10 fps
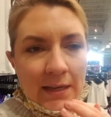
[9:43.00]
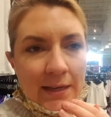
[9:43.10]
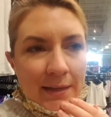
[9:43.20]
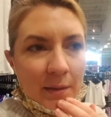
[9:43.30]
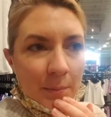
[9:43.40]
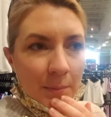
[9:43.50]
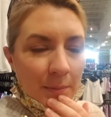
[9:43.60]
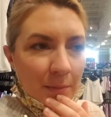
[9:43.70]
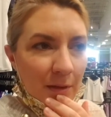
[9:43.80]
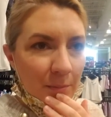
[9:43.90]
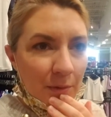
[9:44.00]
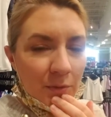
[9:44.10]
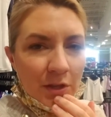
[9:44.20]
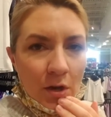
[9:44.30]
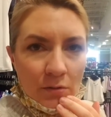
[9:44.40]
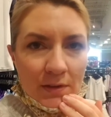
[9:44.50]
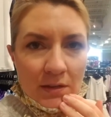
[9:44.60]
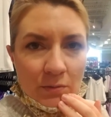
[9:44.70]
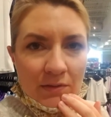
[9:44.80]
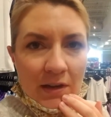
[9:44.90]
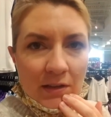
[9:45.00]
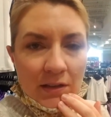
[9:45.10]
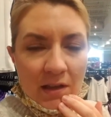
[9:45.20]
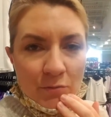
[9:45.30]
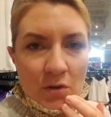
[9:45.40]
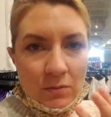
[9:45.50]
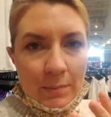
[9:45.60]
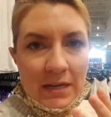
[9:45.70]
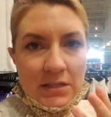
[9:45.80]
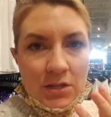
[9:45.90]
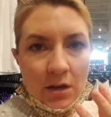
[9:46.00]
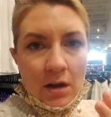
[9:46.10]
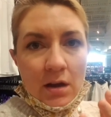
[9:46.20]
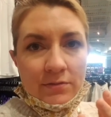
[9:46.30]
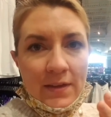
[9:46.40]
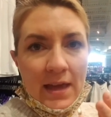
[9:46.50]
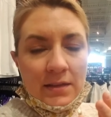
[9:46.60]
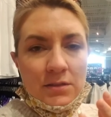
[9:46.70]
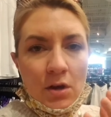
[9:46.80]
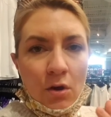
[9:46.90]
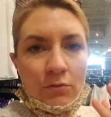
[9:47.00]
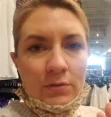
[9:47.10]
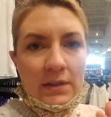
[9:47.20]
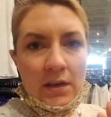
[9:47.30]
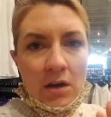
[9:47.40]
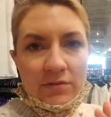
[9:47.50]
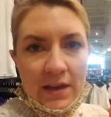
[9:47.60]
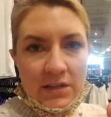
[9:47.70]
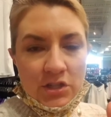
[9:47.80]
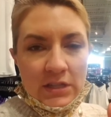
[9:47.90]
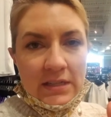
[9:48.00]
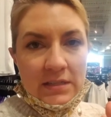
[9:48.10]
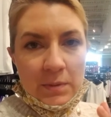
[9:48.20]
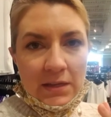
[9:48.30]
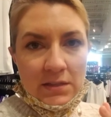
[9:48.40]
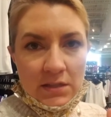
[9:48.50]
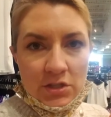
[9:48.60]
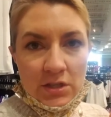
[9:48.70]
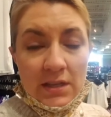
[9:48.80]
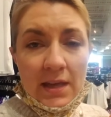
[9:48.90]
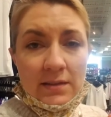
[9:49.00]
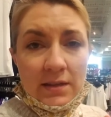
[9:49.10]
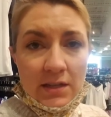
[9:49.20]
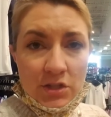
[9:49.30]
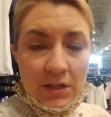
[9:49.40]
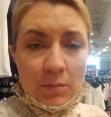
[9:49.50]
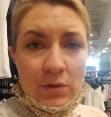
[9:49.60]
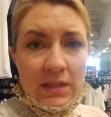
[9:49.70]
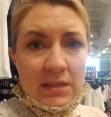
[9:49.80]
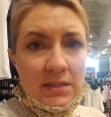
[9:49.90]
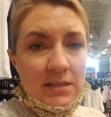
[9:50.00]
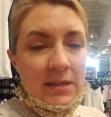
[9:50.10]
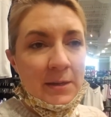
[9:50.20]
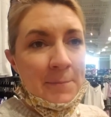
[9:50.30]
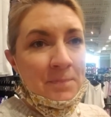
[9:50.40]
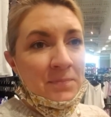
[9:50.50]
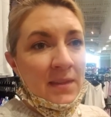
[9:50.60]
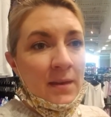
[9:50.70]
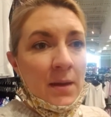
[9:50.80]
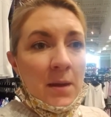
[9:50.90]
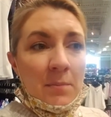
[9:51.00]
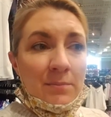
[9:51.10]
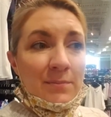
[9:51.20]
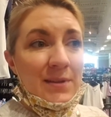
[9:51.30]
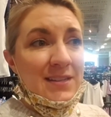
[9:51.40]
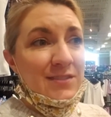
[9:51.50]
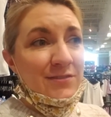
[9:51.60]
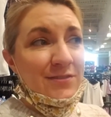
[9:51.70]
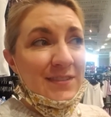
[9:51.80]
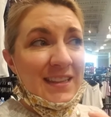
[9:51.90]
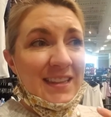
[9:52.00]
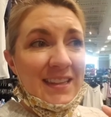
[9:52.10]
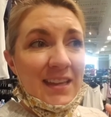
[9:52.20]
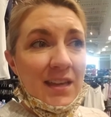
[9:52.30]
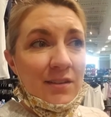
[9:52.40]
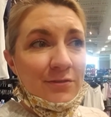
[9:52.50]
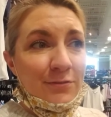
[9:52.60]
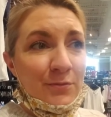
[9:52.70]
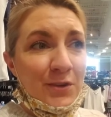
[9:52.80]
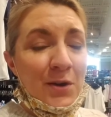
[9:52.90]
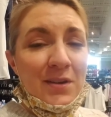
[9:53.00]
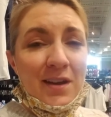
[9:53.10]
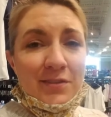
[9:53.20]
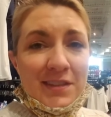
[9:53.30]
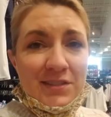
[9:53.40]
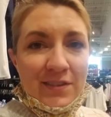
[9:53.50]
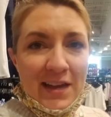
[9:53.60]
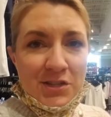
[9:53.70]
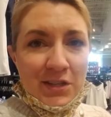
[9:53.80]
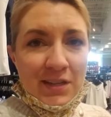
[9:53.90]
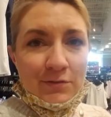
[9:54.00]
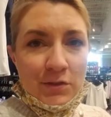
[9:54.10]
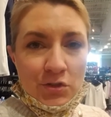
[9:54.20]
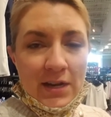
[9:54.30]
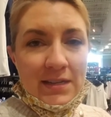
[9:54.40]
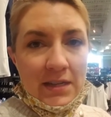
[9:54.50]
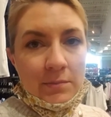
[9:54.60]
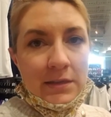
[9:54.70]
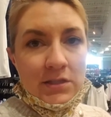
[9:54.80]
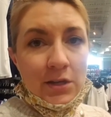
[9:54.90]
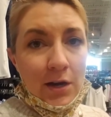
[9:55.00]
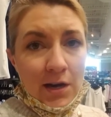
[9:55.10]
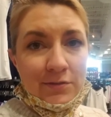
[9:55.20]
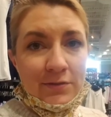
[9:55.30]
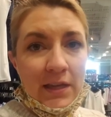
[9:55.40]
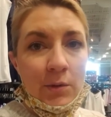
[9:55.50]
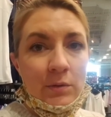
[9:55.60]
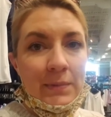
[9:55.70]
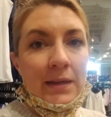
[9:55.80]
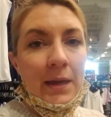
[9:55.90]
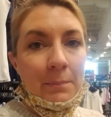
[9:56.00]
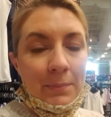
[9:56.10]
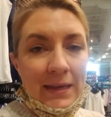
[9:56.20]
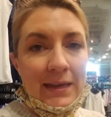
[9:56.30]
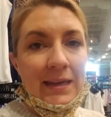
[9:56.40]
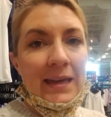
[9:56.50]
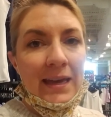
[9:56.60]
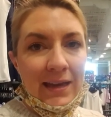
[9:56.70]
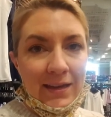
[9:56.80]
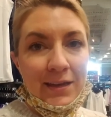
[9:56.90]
Um, but with COVID, we've gotten a lot more women into golf, and hopefully, golf fashion is paying attention to that and catching up with this. Because if, if going off of this fashion, if you tried to get me into golf, it would be a big heck